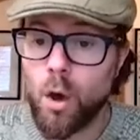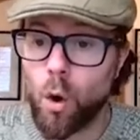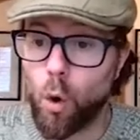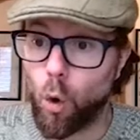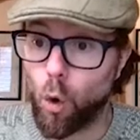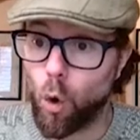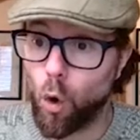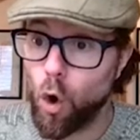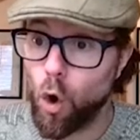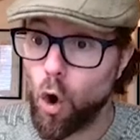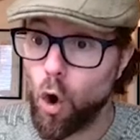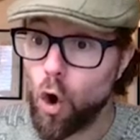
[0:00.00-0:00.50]

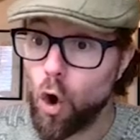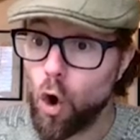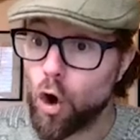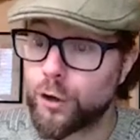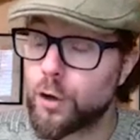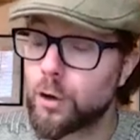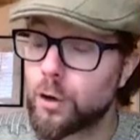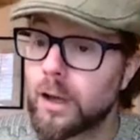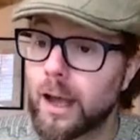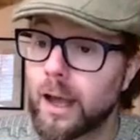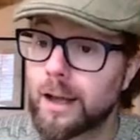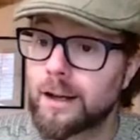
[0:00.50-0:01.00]
or
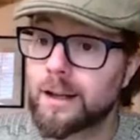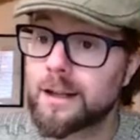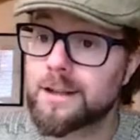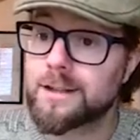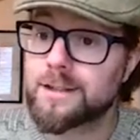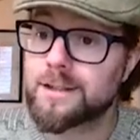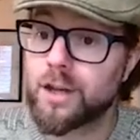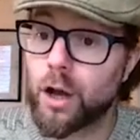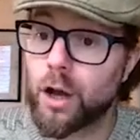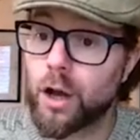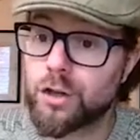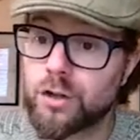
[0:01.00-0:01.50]
you can get in
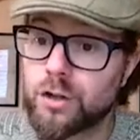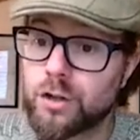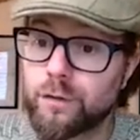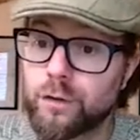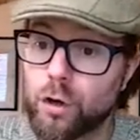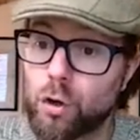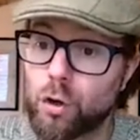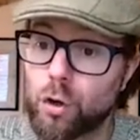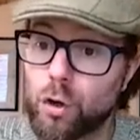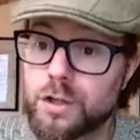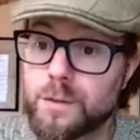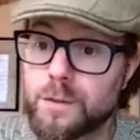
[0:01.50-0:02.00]
touch, of
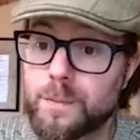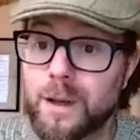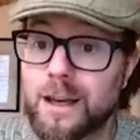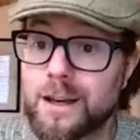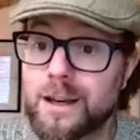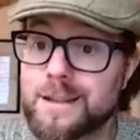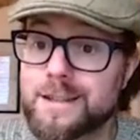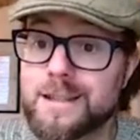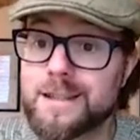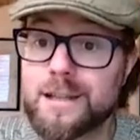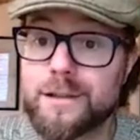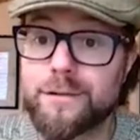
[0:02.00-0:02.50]
course,
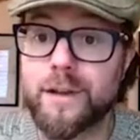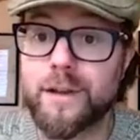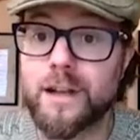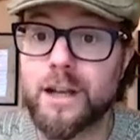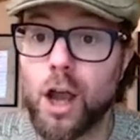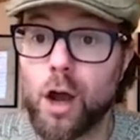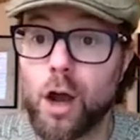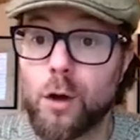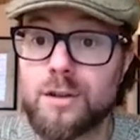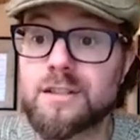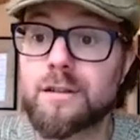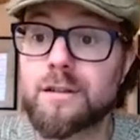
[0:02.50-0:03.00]
because this
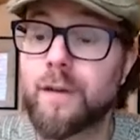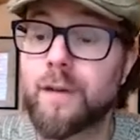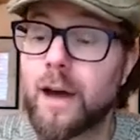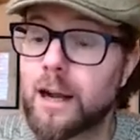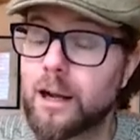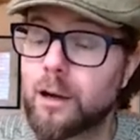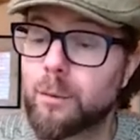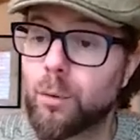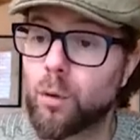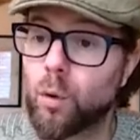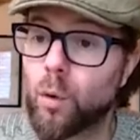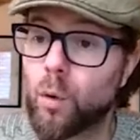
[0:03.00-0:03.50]
video is
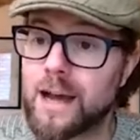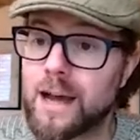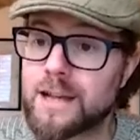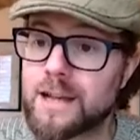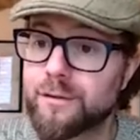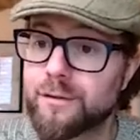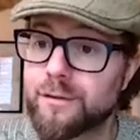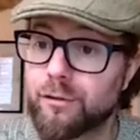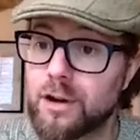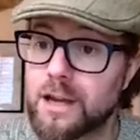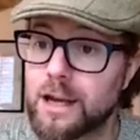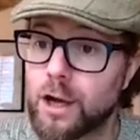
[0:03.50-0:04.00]
available as
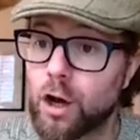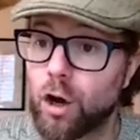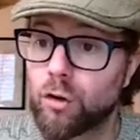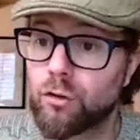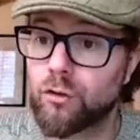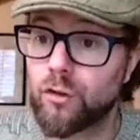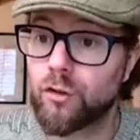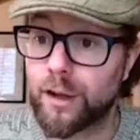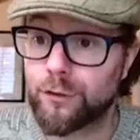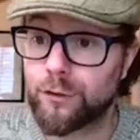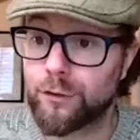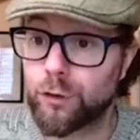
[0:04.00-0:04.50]
free
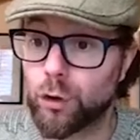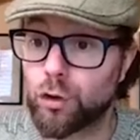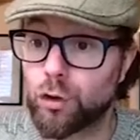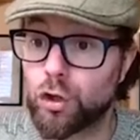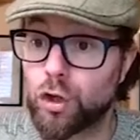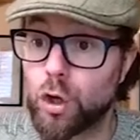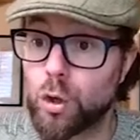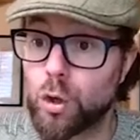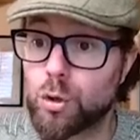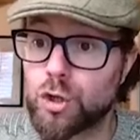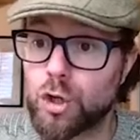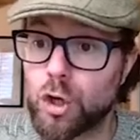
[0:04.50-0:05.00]
content on
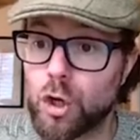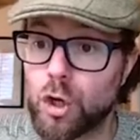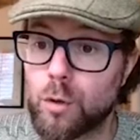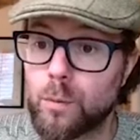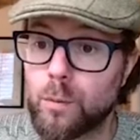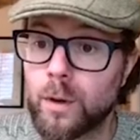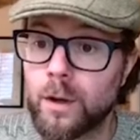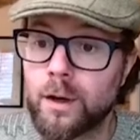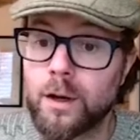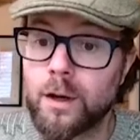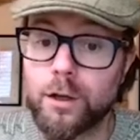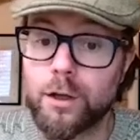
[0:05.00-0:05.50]

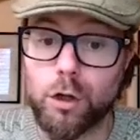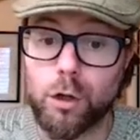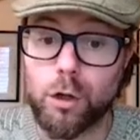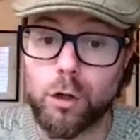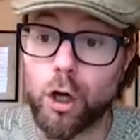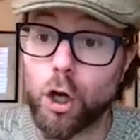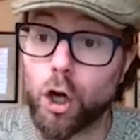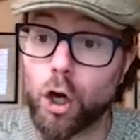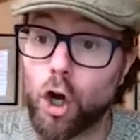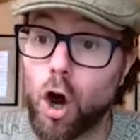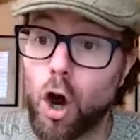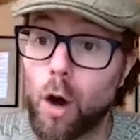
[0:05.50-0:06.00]
YouTube. You
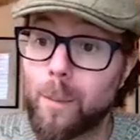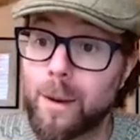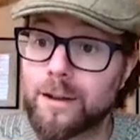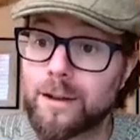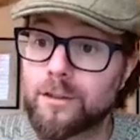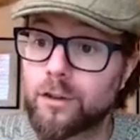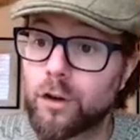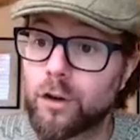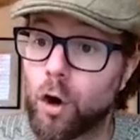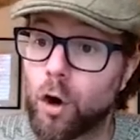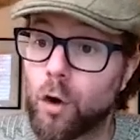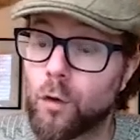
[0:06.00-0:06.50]
can
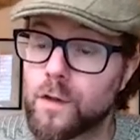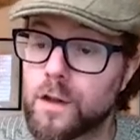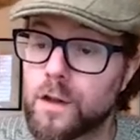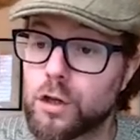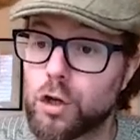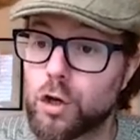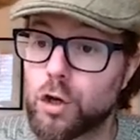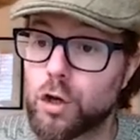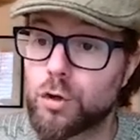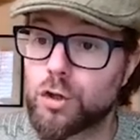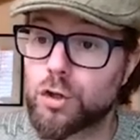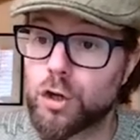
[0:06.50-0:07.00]
comment on the
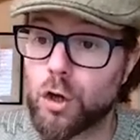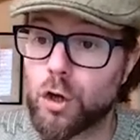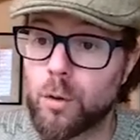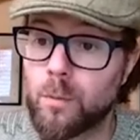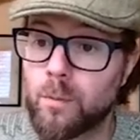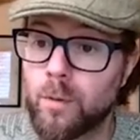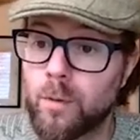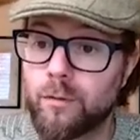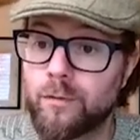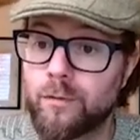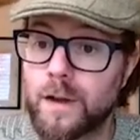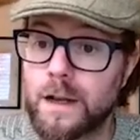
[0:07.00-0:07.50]

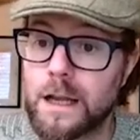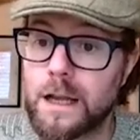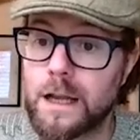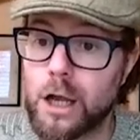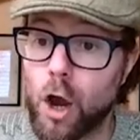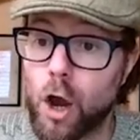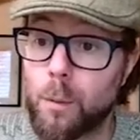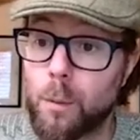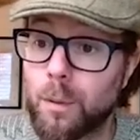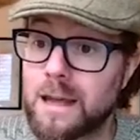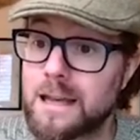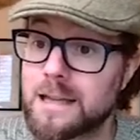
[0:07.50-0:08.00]
YouTube
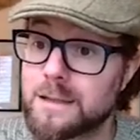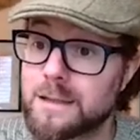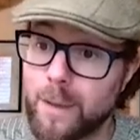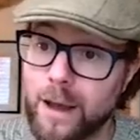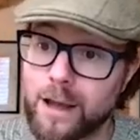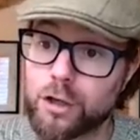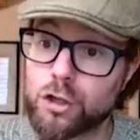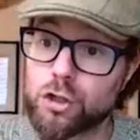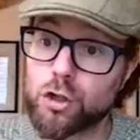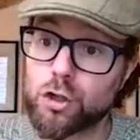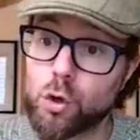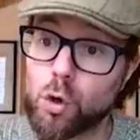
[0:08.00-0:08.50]
video. Please
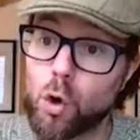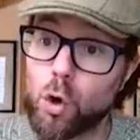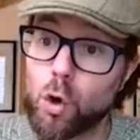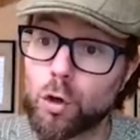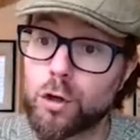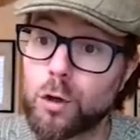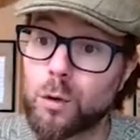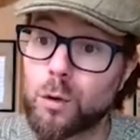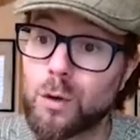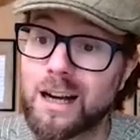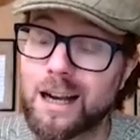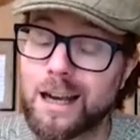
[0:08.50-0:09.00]
make sure
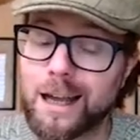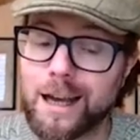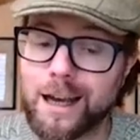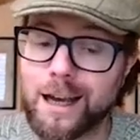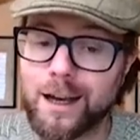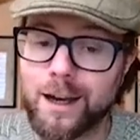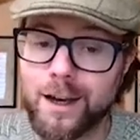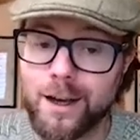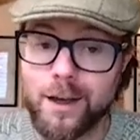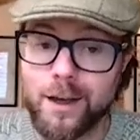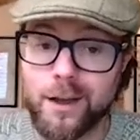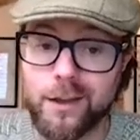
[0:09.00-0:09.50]
you
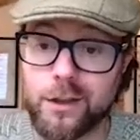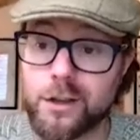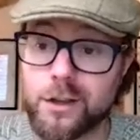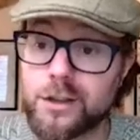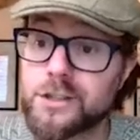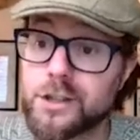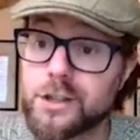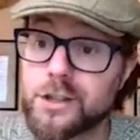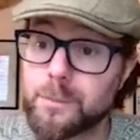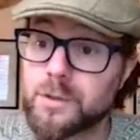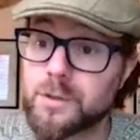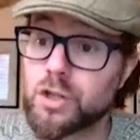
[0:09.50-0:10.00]
click the
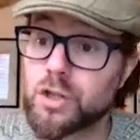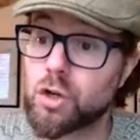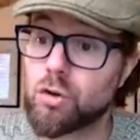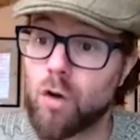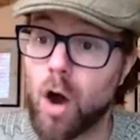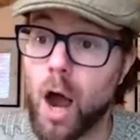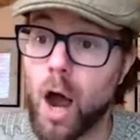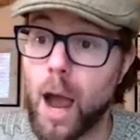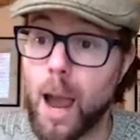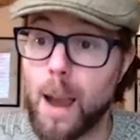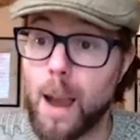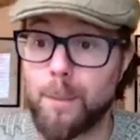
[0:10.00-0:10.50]

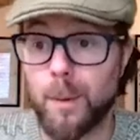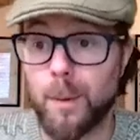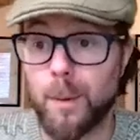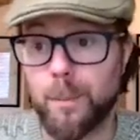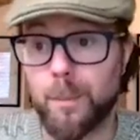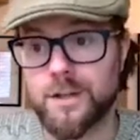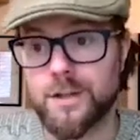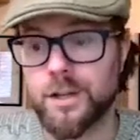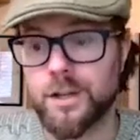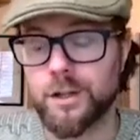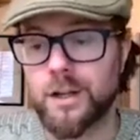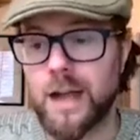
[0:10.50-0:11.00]
subscribe
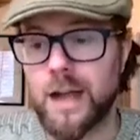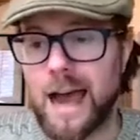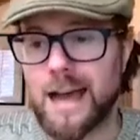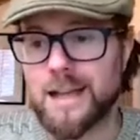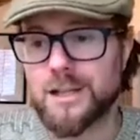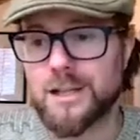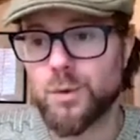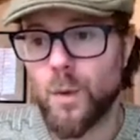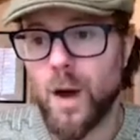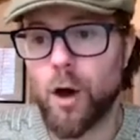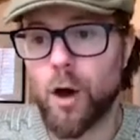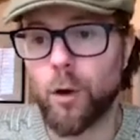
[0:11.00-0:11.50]
button
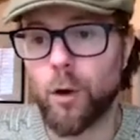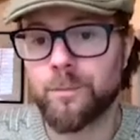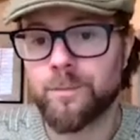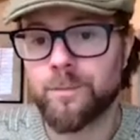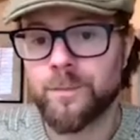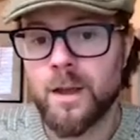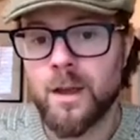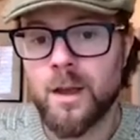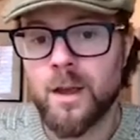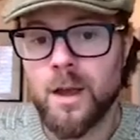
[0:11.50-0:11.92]
as well.